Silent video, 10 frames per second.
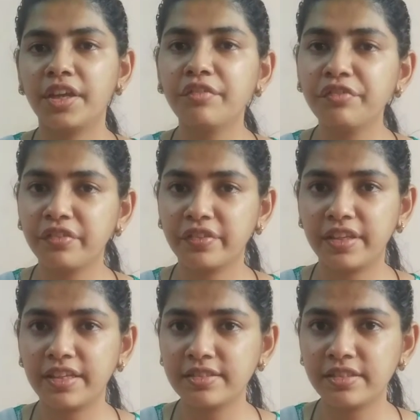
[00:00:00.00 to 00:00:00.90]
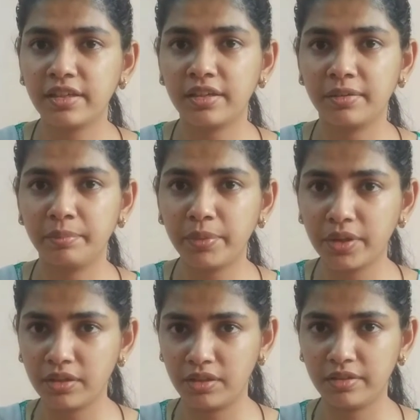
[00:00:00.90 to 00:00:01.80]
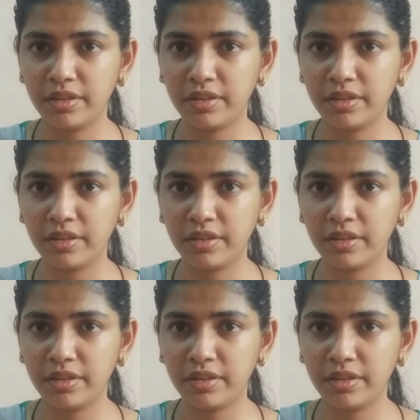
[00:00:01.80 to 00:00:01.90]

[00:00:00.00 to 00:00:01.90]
if this Pearl,